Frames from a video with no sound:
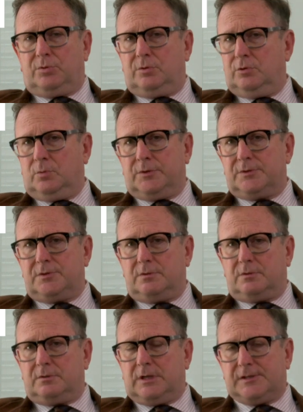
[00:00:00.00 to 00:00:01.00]
people who want
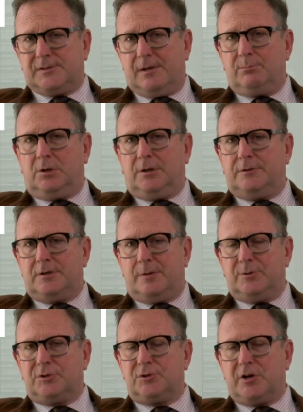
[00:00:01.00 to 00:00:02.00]
to assemble and
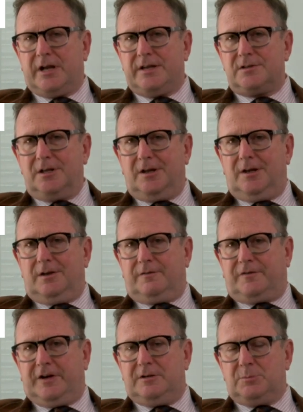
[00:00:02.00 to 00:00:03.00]
demonstrate,
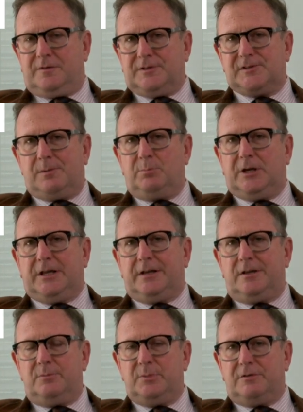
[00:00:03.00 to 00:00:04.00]
freedom of
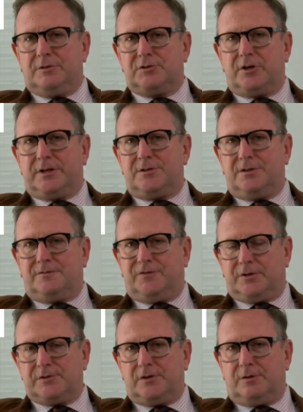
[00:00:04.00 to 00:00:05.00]
assembly can be restricted,
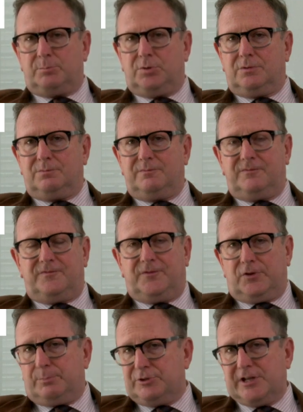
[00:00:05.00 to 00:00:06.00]
for example,
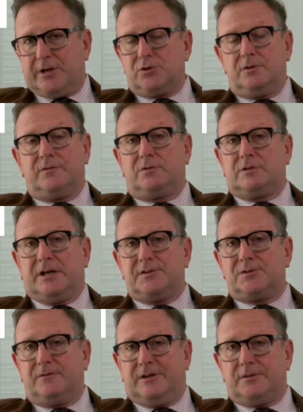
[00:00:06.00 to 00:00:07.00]
for the protection of the
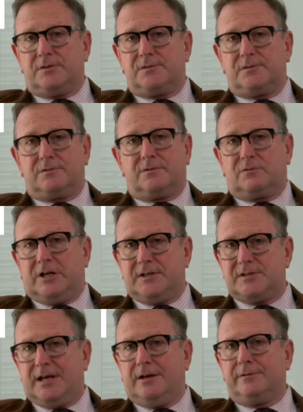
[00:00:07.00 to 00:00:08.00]
rights of others, the
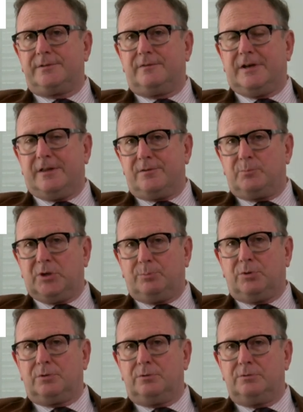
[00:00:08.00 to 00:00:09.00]
right to health of other
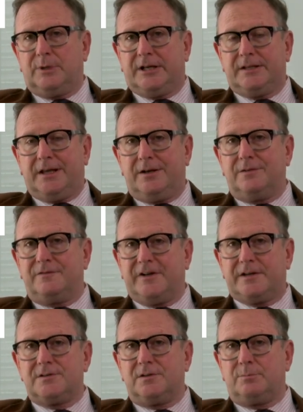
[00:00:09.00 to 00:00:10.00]
people who might get
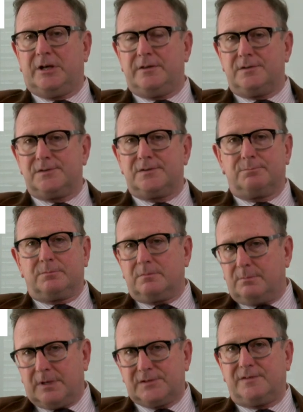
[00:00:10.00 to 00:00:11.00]
infected by this
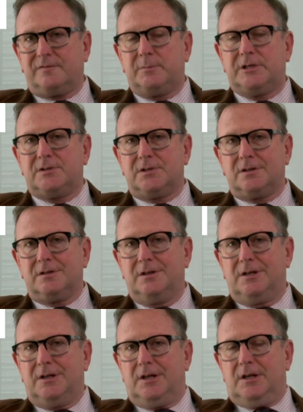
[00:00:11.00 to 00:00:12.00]
massive meeting.